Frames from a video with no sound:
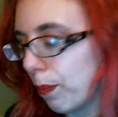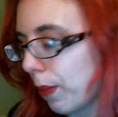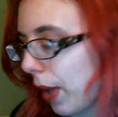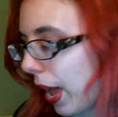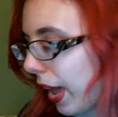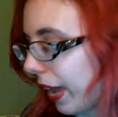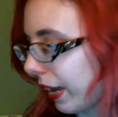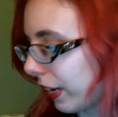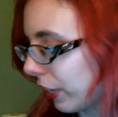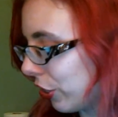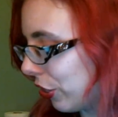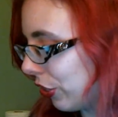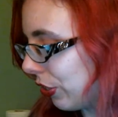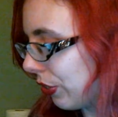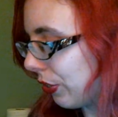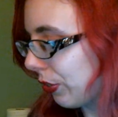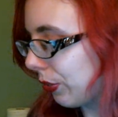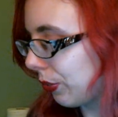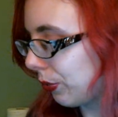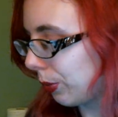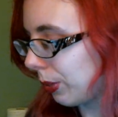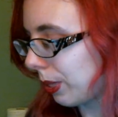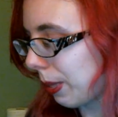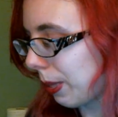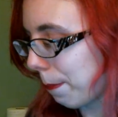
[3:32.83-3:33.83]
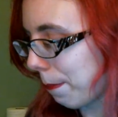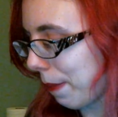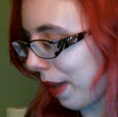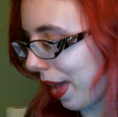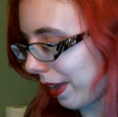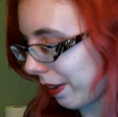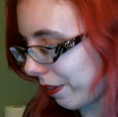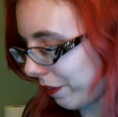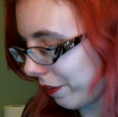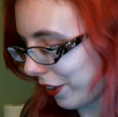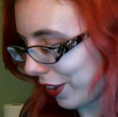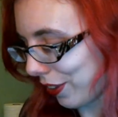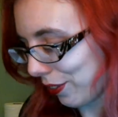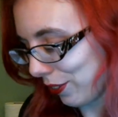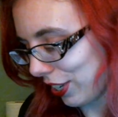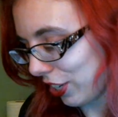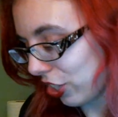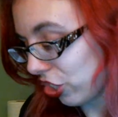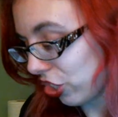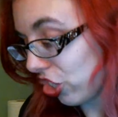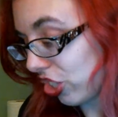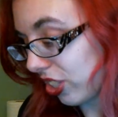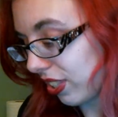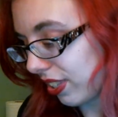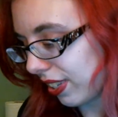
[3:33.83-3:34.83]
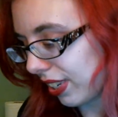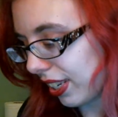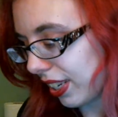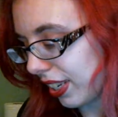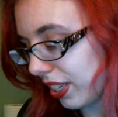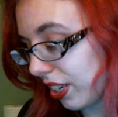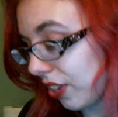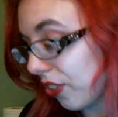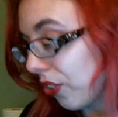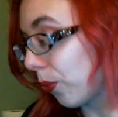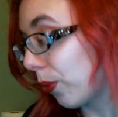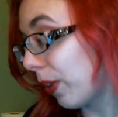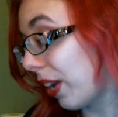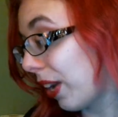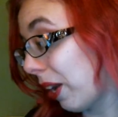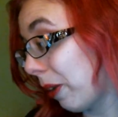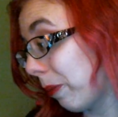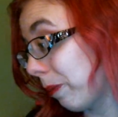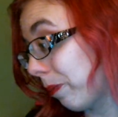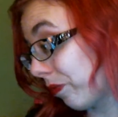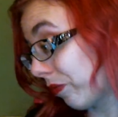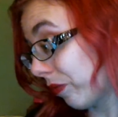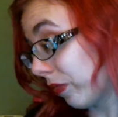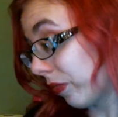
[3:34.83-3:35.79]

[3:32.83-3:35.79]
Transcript: back to the matte foundations that I tend to wear.